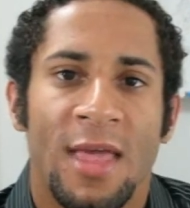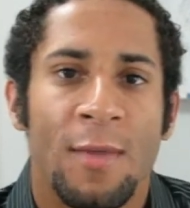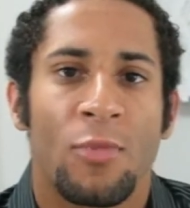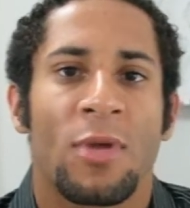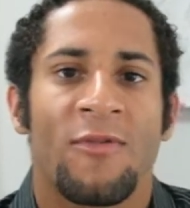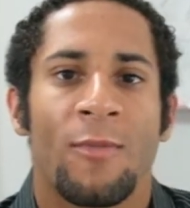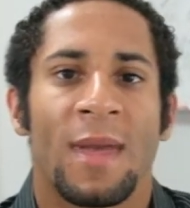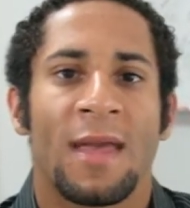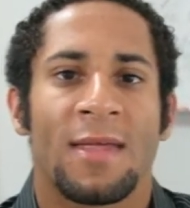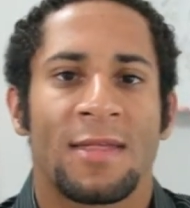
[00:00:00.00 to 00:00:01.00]
theme really for
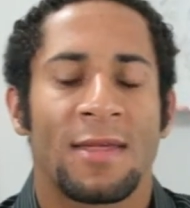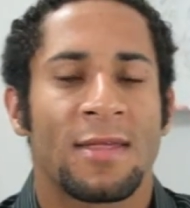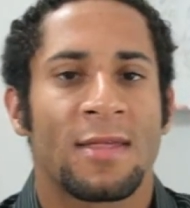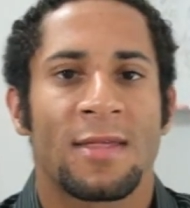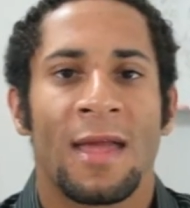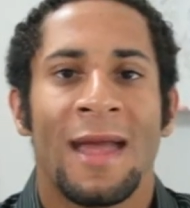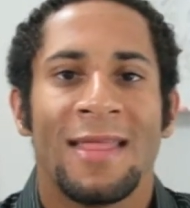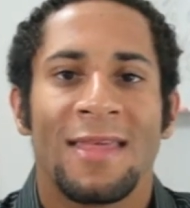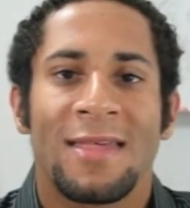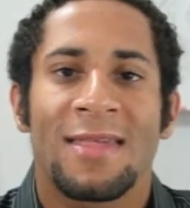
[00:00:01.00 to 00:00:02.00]
me is just,
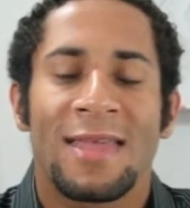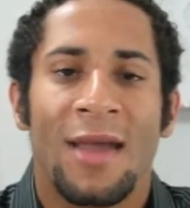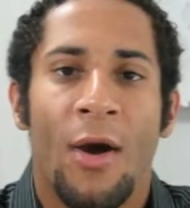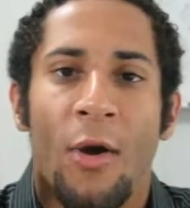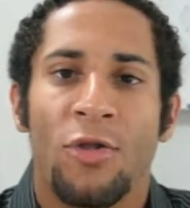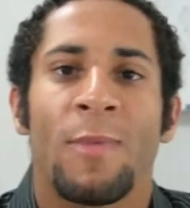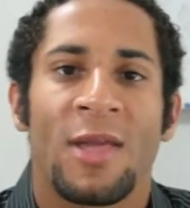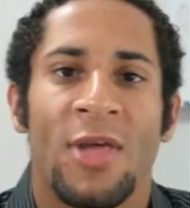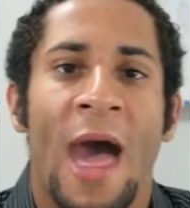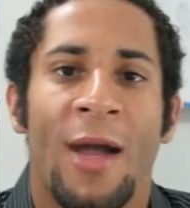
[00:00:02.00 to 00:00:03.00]
this is the
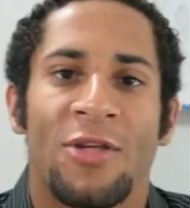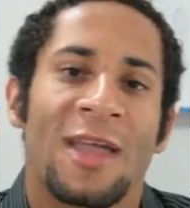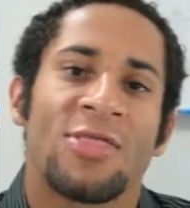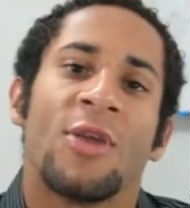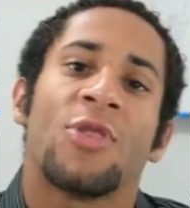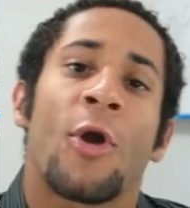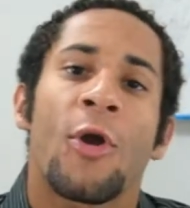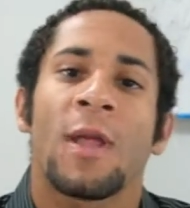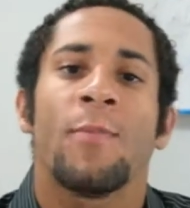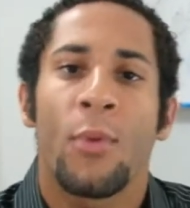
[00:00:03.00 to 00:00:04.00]
ultimate challenge, like the
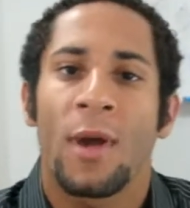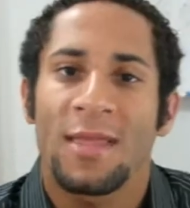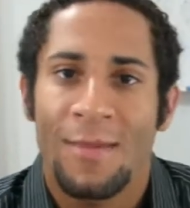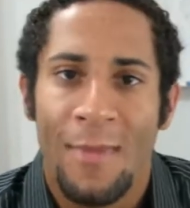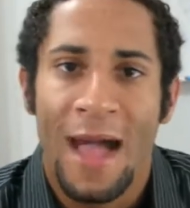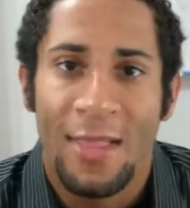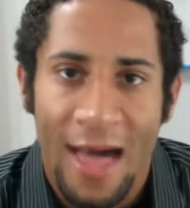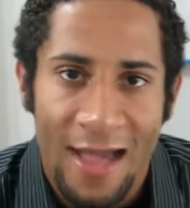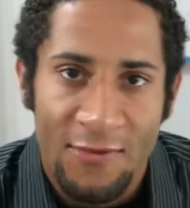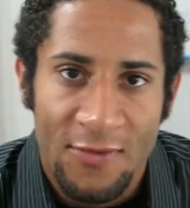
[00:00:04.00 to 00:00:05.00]
turning point in my
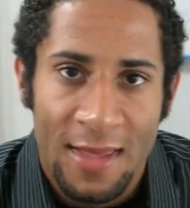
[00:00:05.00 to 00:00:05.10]
life.